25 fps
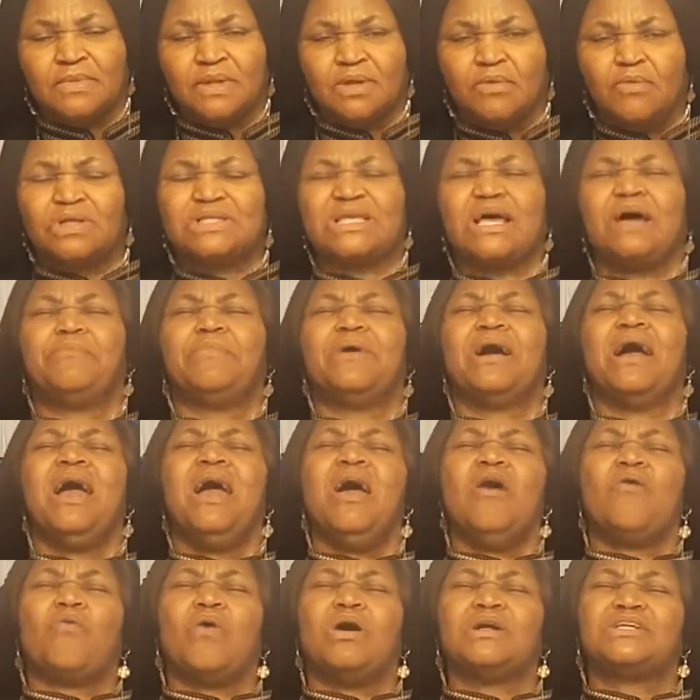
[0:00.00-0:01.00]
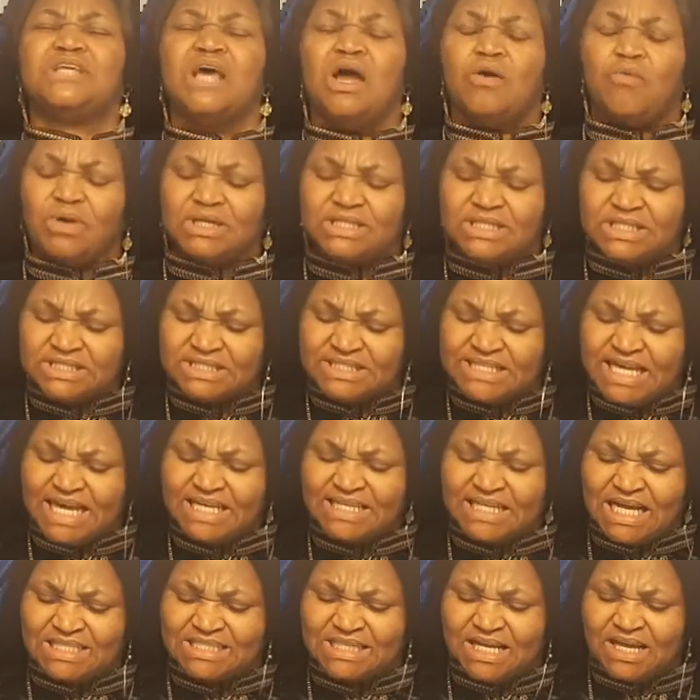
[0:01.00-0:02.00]
What am I, what what is it
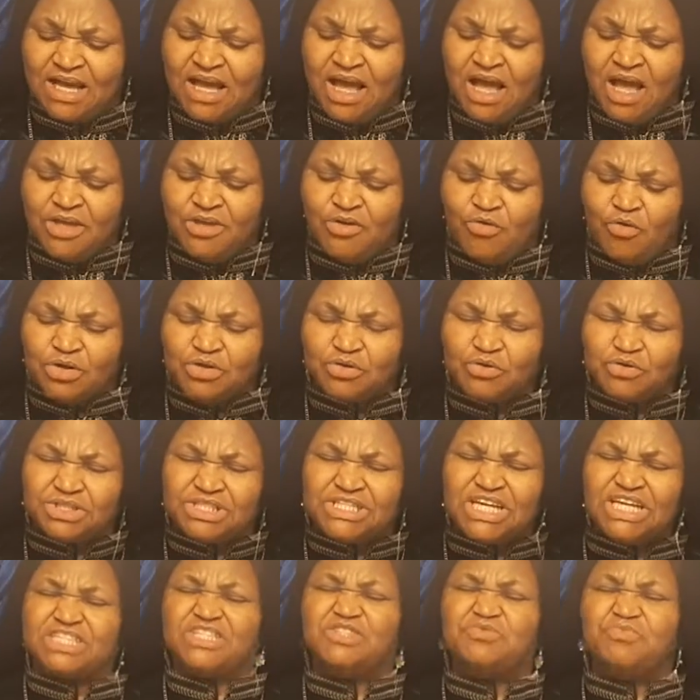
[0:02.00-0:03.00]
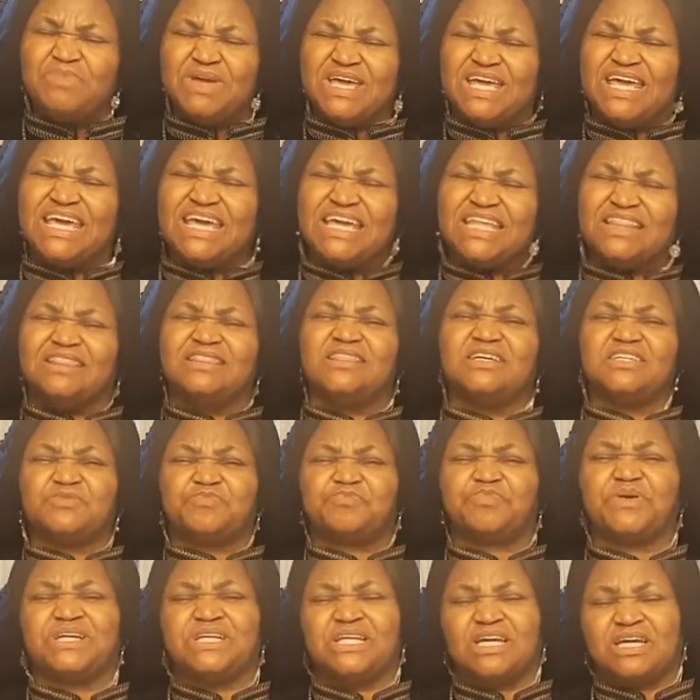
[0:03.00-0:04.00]
that uh, you want to teach me in this
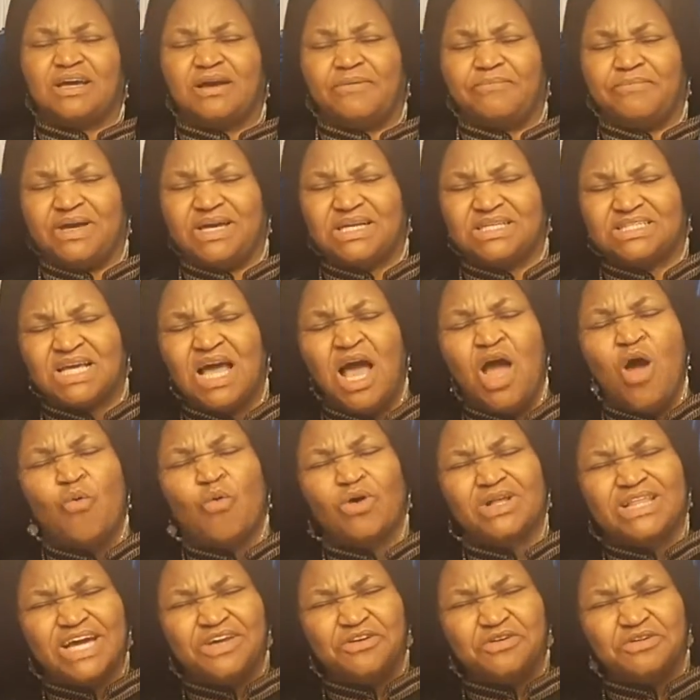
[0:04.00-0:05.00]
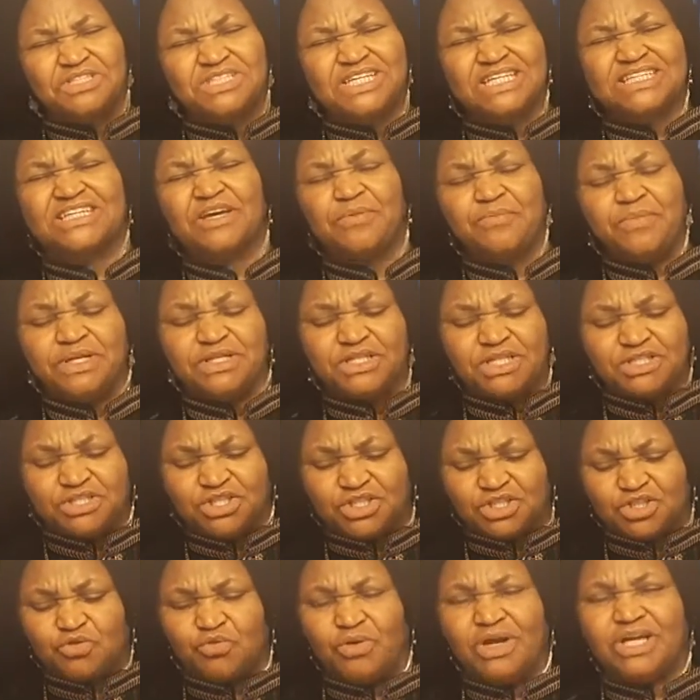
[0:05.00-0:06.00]
predicament? What are you teaching me in this
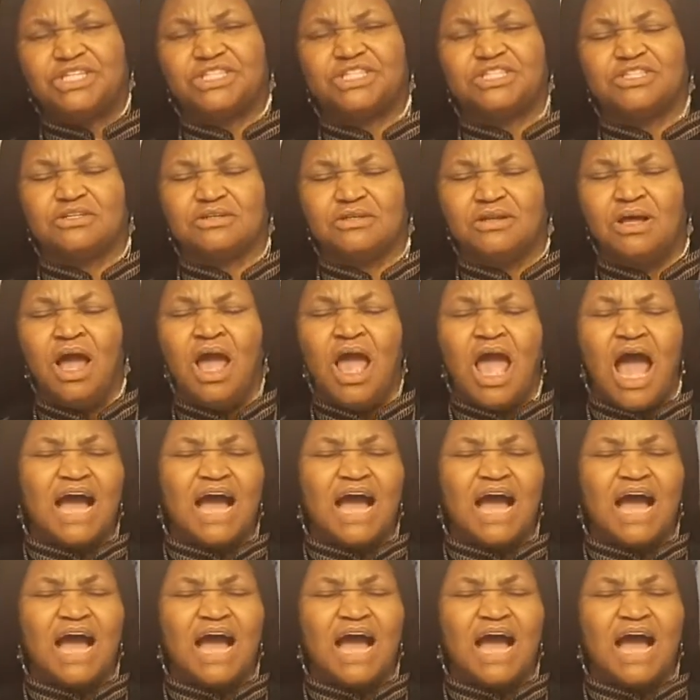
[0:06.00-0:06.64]
situation?